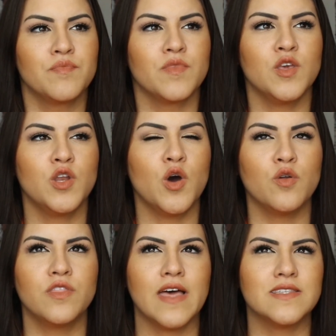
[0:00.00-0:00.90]
you
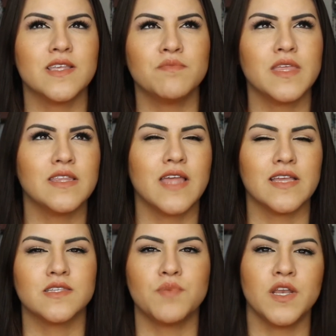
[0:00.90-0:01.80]
know that's something
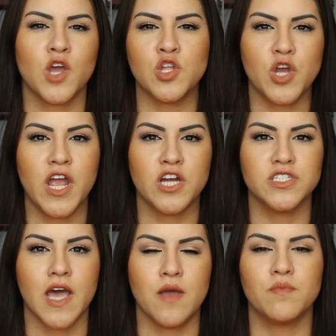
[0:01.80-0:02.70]
like depending on your hair
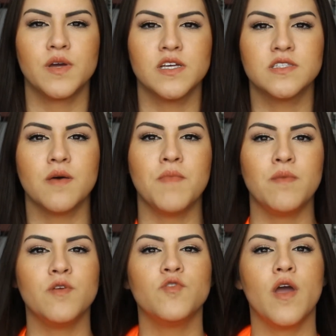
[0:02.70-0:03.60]
type because uh,
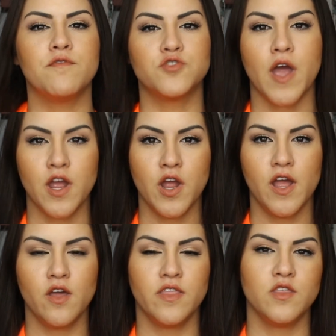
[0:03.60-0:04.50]
maybe if you have drier
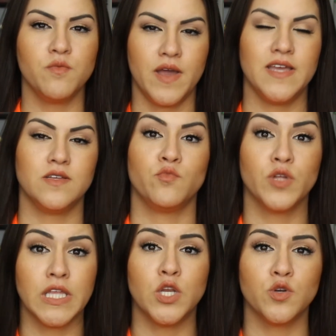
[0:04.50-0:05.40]
hair then you might
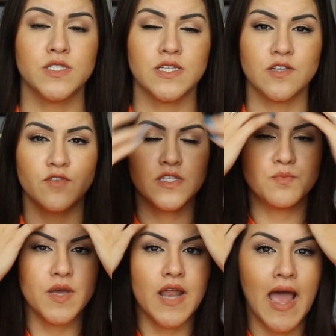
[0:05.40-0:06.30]
really notice a difference
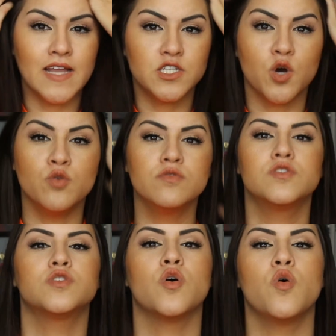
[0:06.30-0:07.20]
but I don't
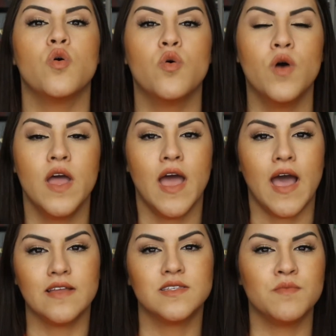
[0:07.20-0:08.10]
so
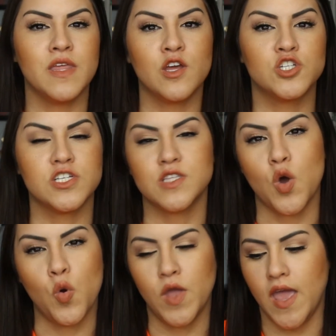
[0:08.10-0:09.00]
I, to me they're just
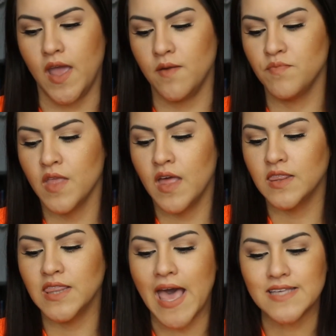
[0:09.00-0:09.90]
okay
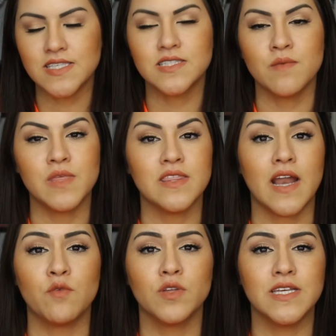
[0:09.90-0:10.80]
last is something that
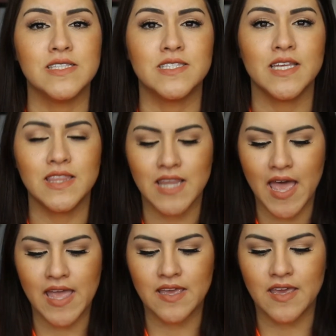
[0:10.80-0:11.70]
I really did
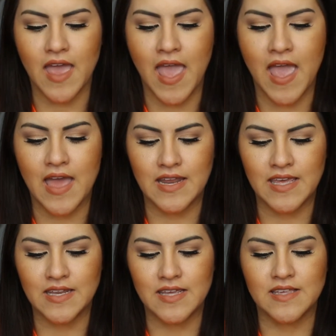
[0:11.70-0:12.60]
like and
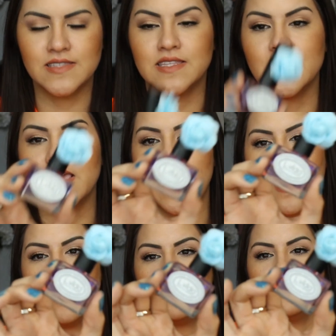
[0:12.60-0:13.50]
it is the
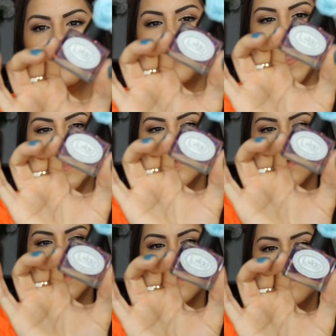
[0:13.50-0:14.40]

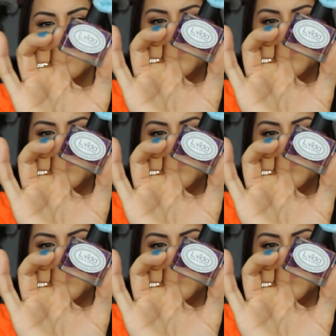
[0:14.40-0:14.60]
Elvita